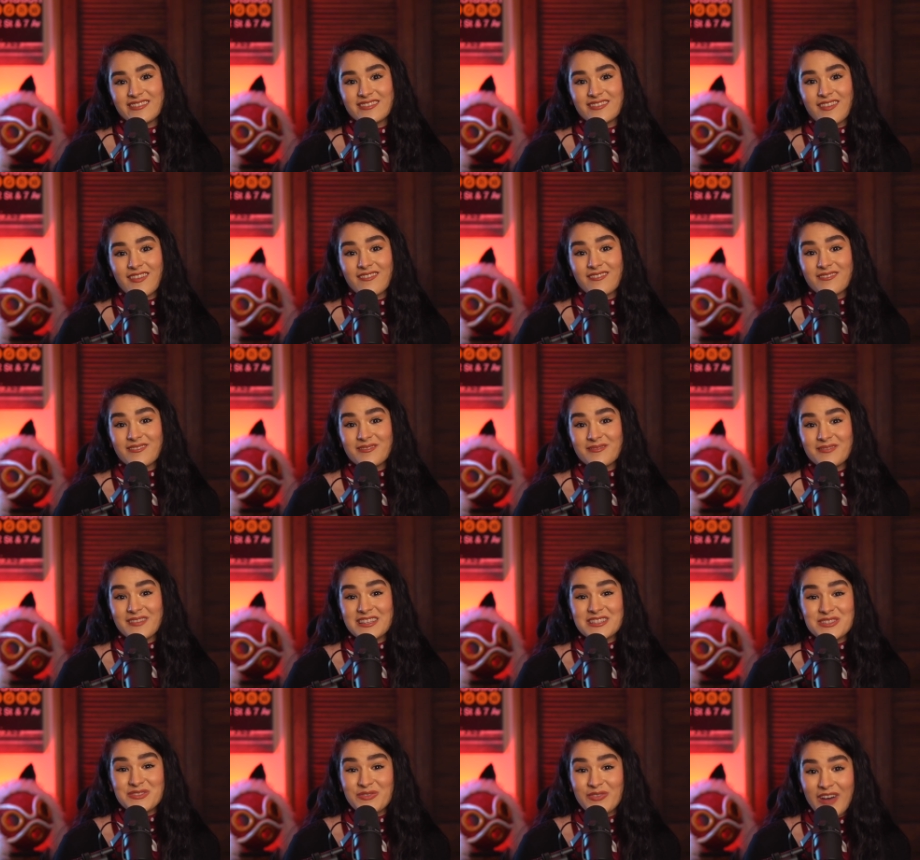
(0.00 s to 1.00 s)
that
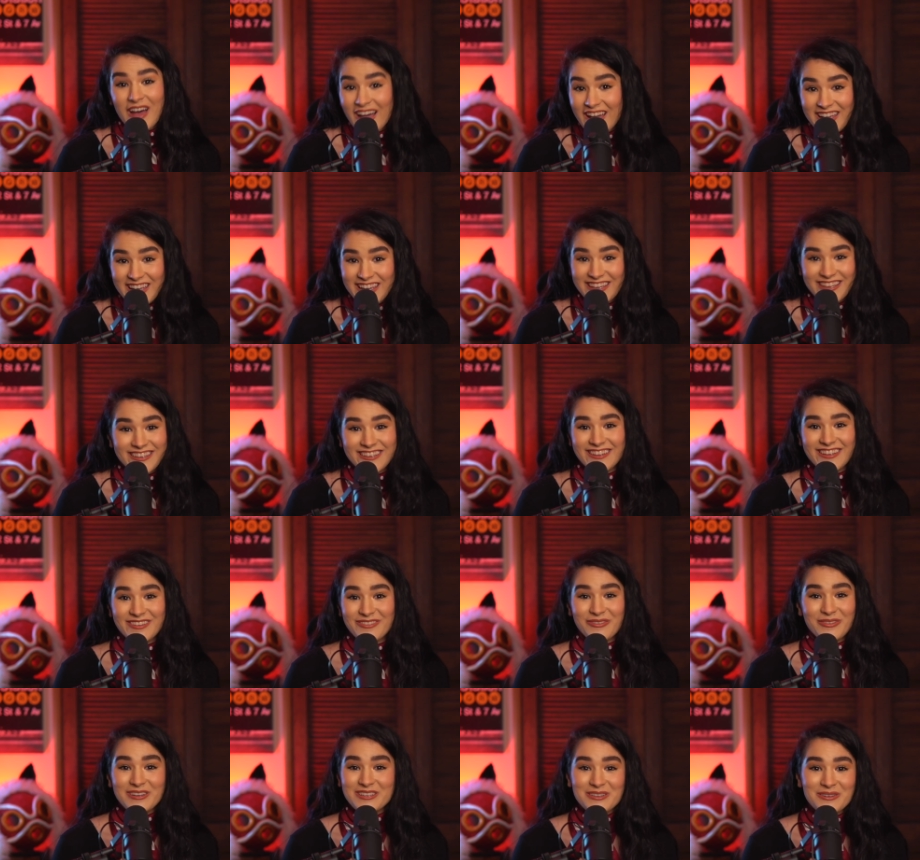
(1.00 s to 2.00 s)
it's fine if
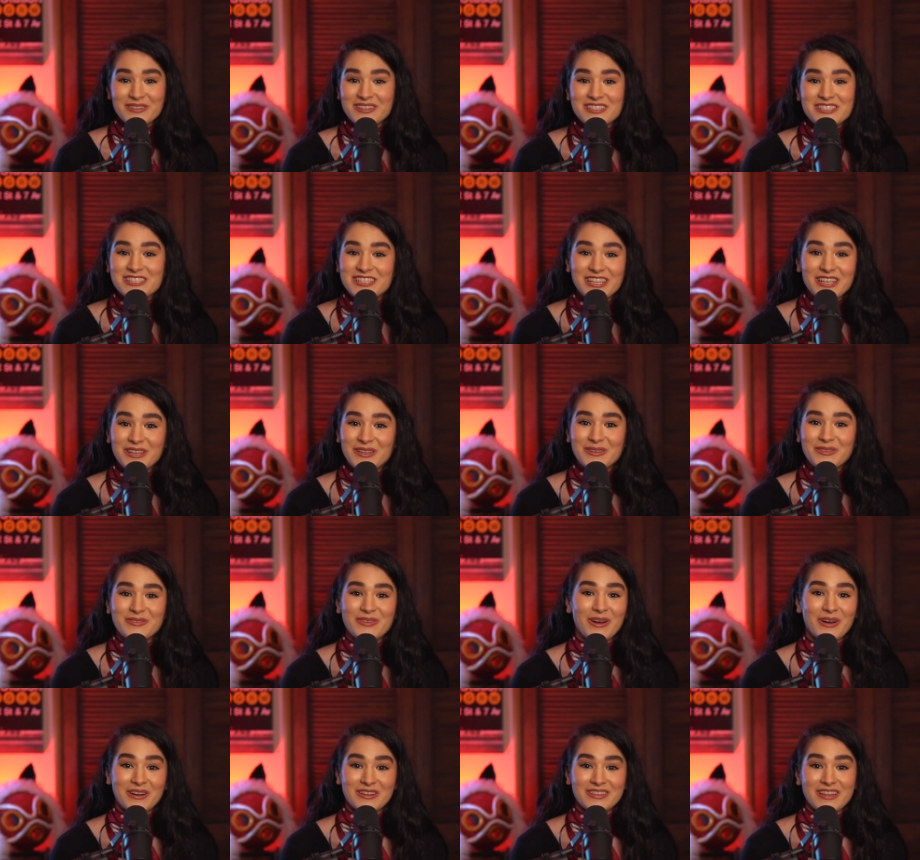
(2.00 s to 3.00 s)
we don't achieve
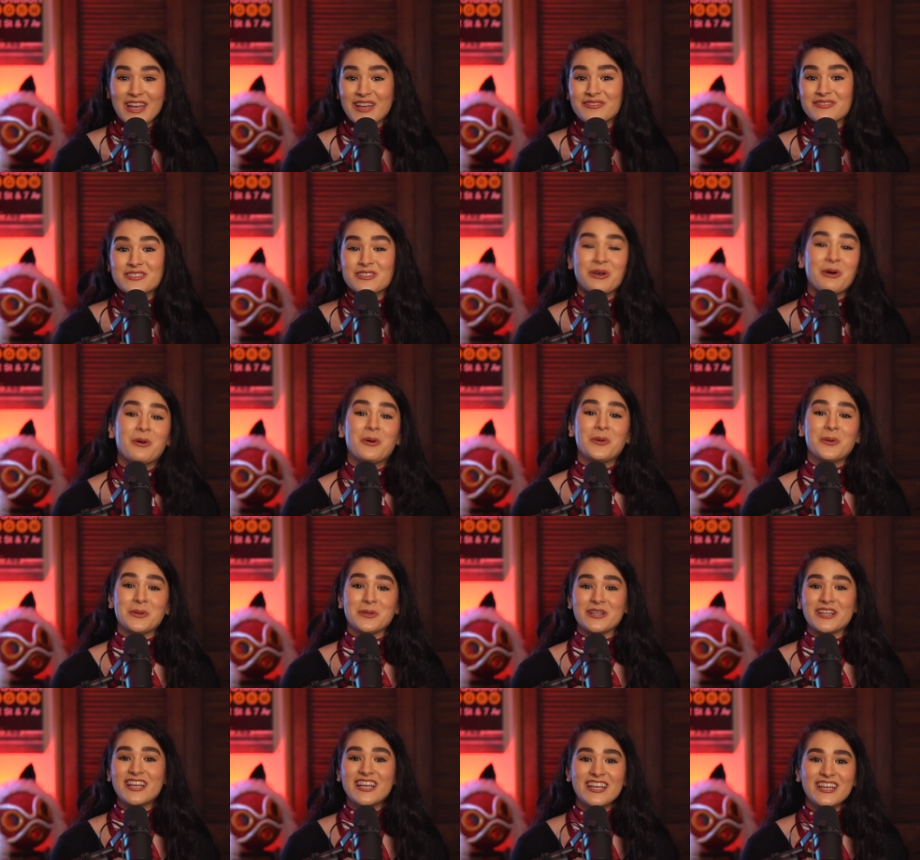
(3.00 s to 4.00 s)
our life's
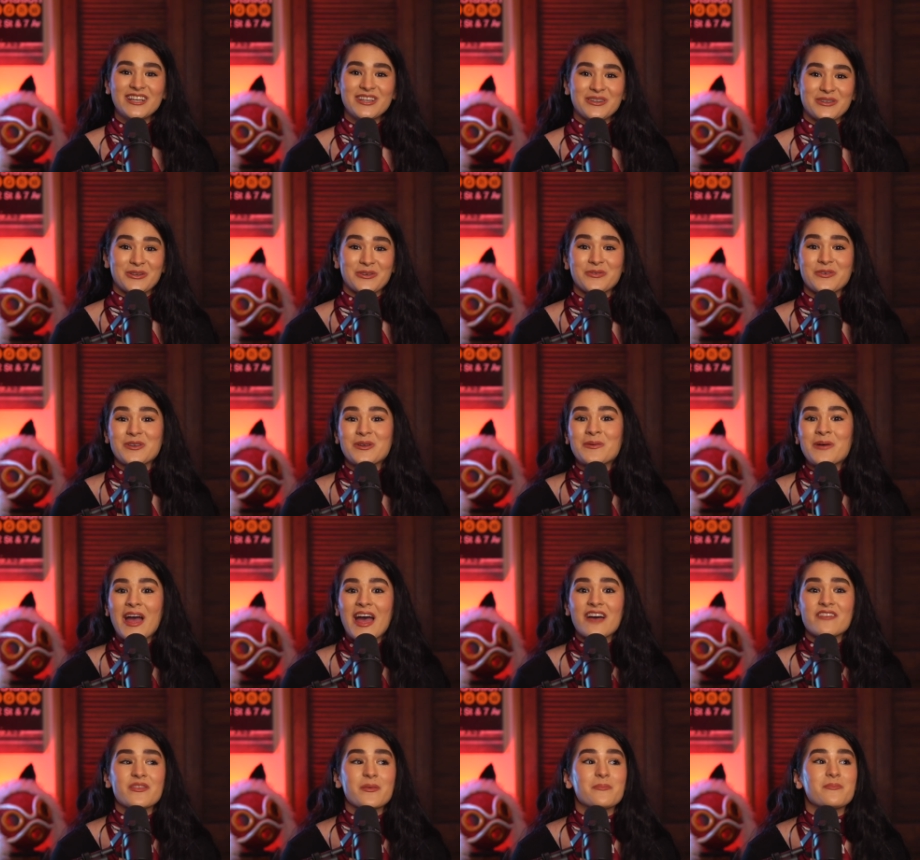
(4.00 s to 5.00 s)
goal or if we don't
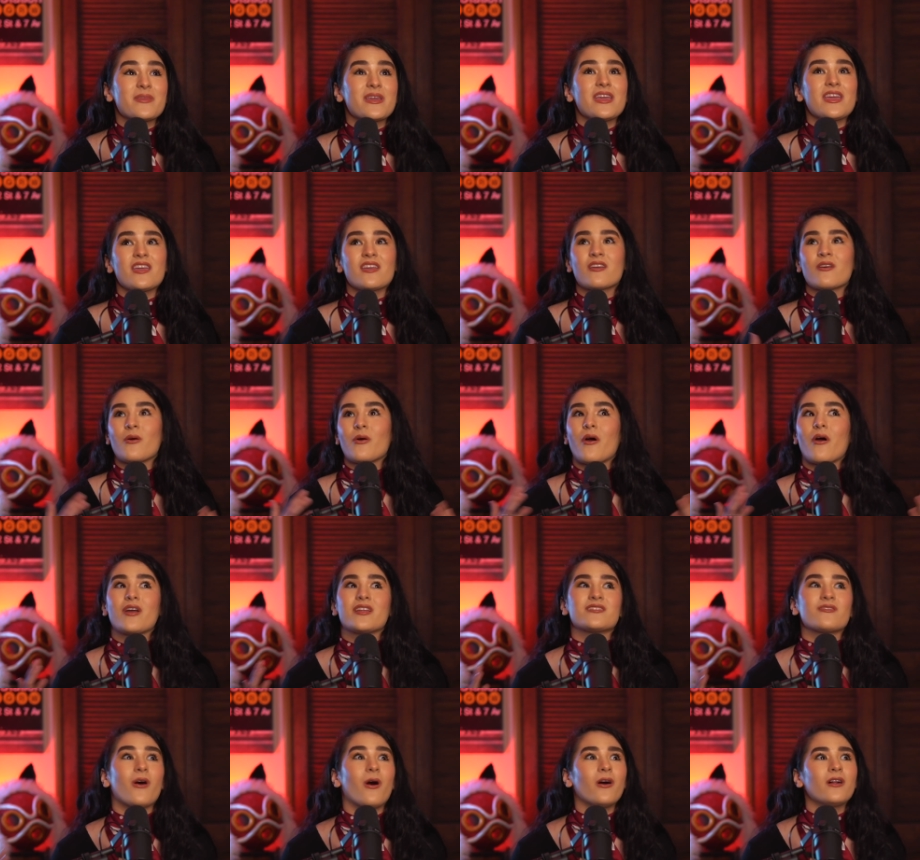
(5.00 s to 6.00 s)
have a big
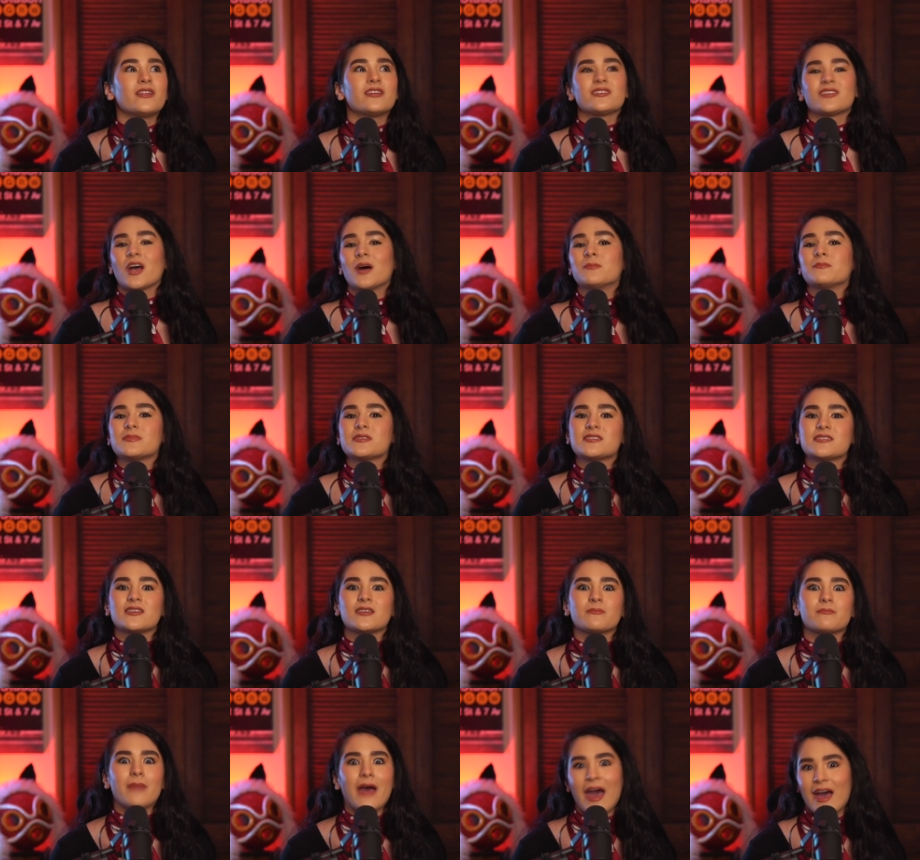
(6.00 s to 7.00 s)
and all
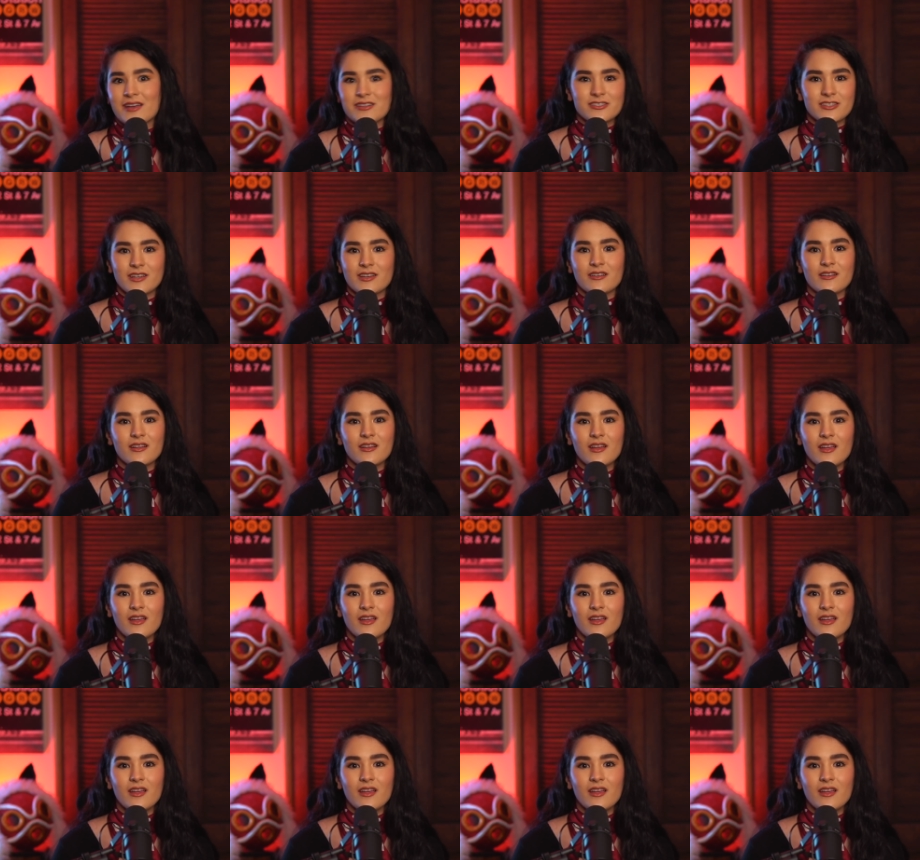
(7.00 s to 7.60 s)
encompassing passion.